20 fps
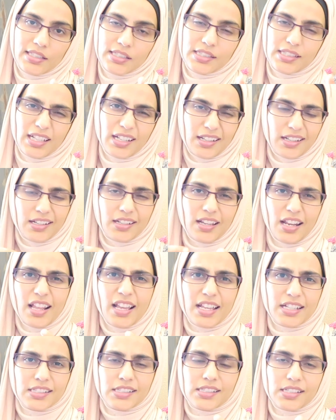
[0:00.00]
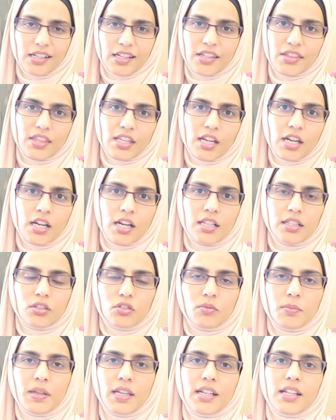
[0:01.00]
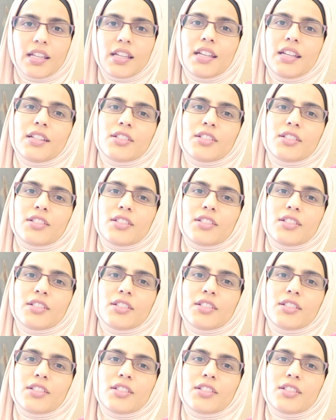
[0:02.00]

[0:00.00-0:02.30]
It's like kind of gets stuck in there a little bit.